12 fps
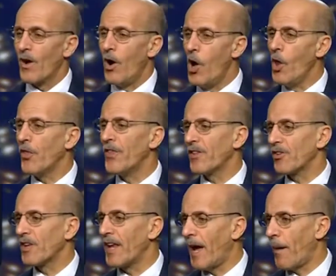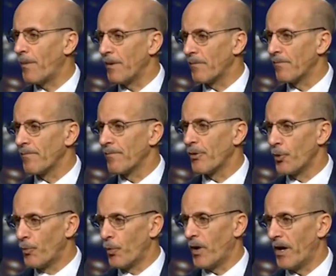All things can happen
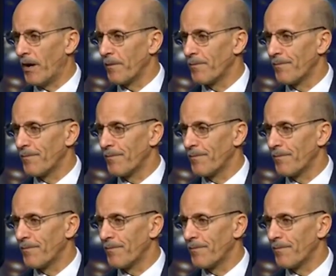through prayer.